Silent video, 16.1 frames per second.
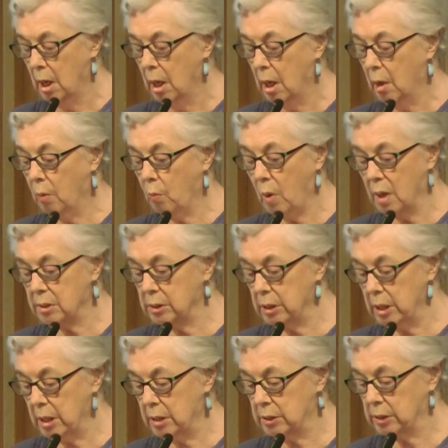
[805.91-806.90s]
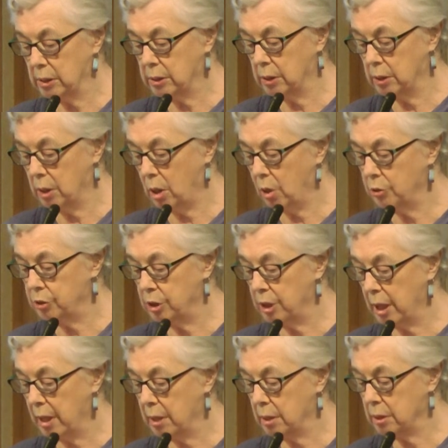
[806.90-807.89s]
It wasn't easy to
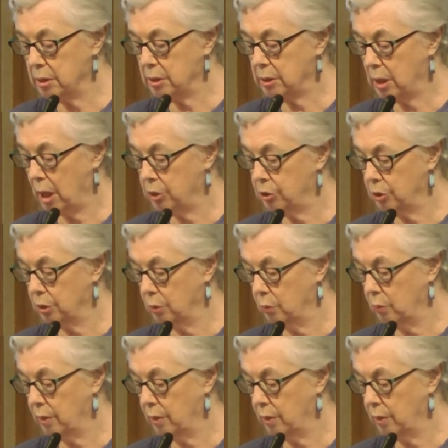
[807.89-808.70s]
negotiate a discussion